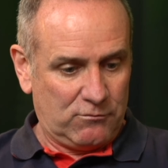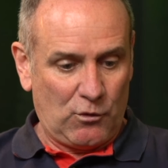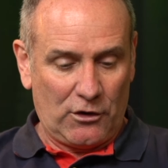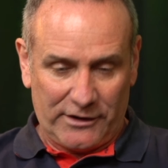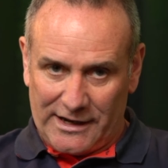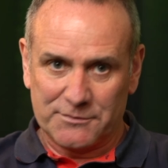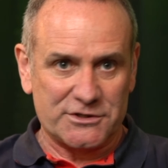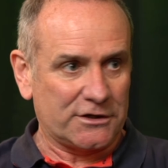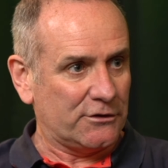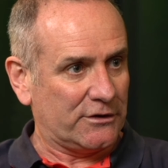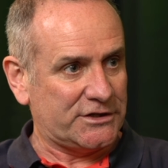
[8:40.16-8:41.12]
One,
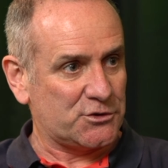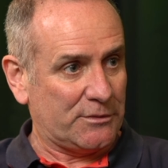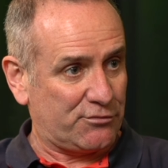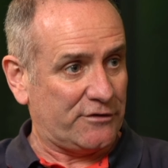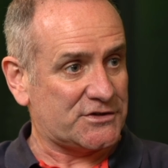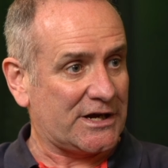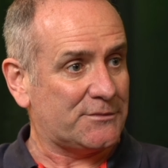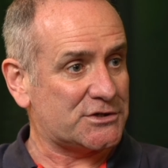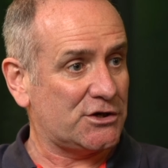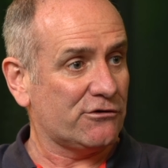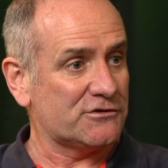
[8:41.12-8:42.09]
absolutely to improve your
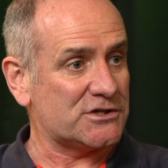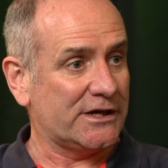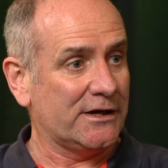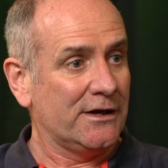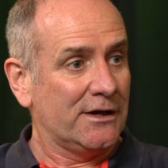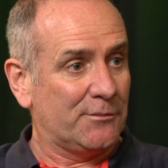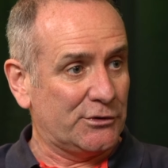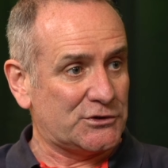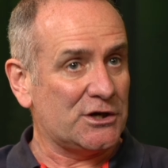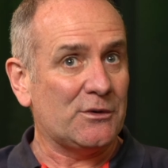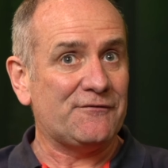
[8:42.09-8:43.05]
cybersecurity,
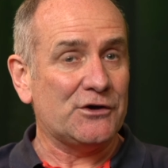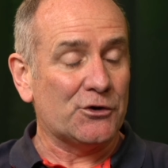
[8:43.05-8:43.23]
but two, if